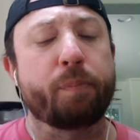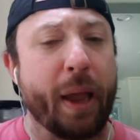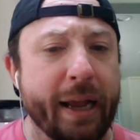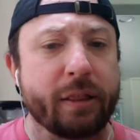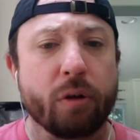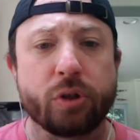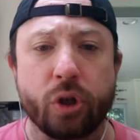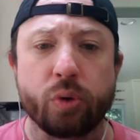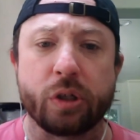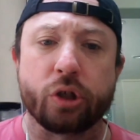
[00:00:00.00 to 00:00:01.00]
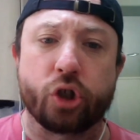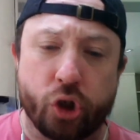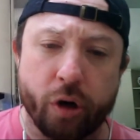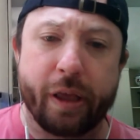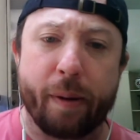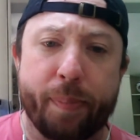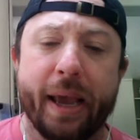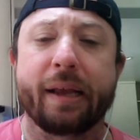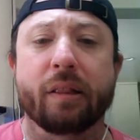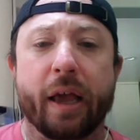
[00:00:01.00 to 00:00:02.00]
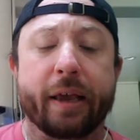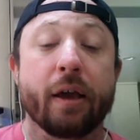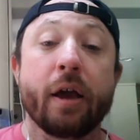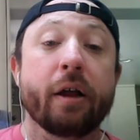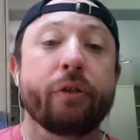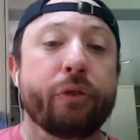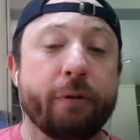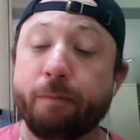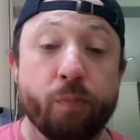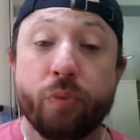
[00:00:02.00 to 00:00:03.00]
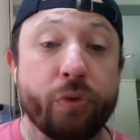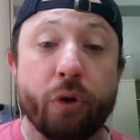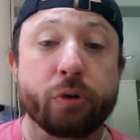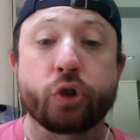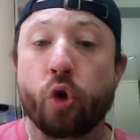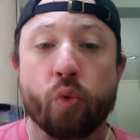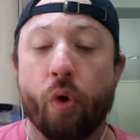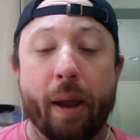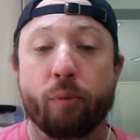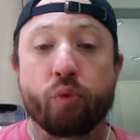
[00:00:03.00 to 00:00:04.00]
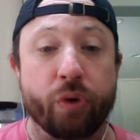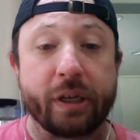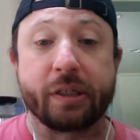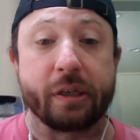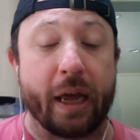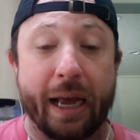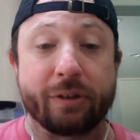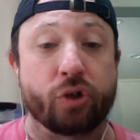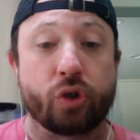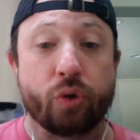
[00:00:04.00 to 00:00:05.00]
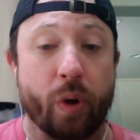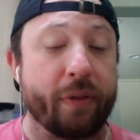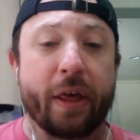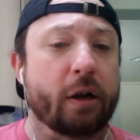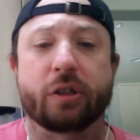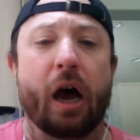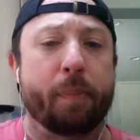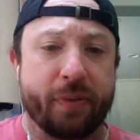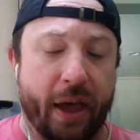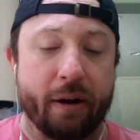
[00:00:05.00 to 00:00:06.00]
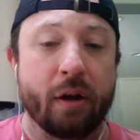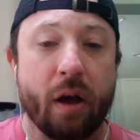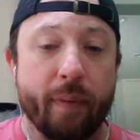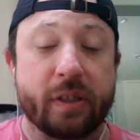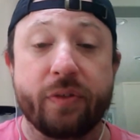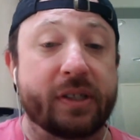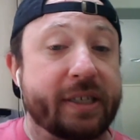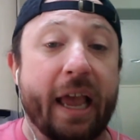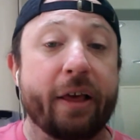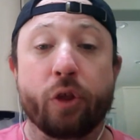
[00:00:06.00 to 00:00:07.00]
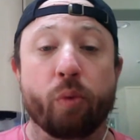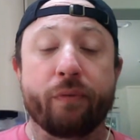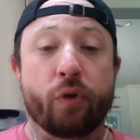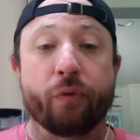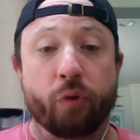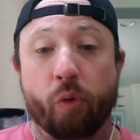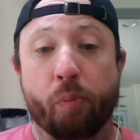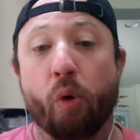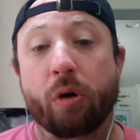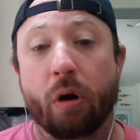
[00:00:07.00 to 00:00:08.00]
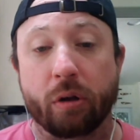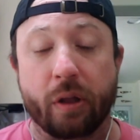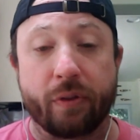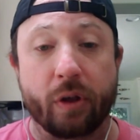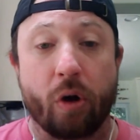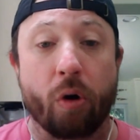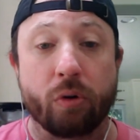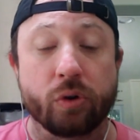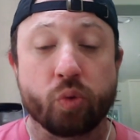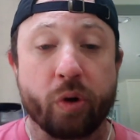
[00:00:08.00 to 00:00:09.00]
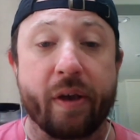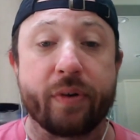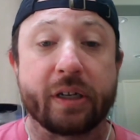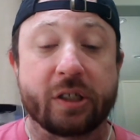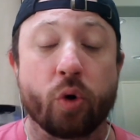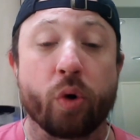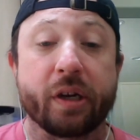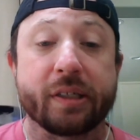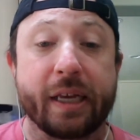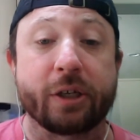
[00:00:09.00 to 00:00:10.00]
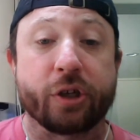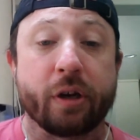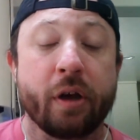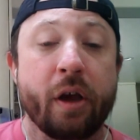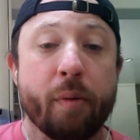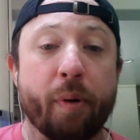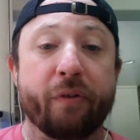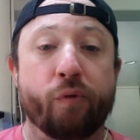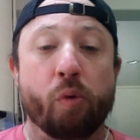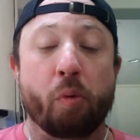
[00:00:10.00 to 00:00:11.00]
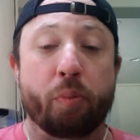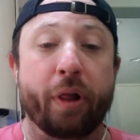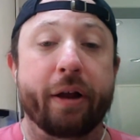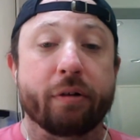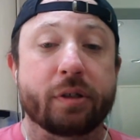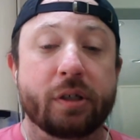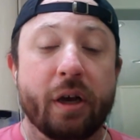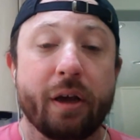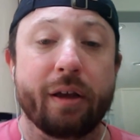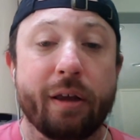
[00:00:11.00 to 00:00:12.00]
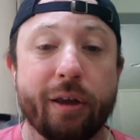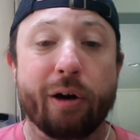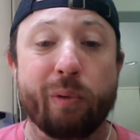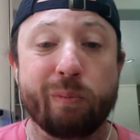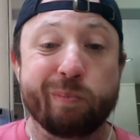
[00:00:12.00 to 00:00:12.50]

paid their dues and should get paid. Like, there is no rhyme or reason as to, and then on top of that, obviously, the scathing review from the report card that the Cardinals were given as an organization by former players, you know,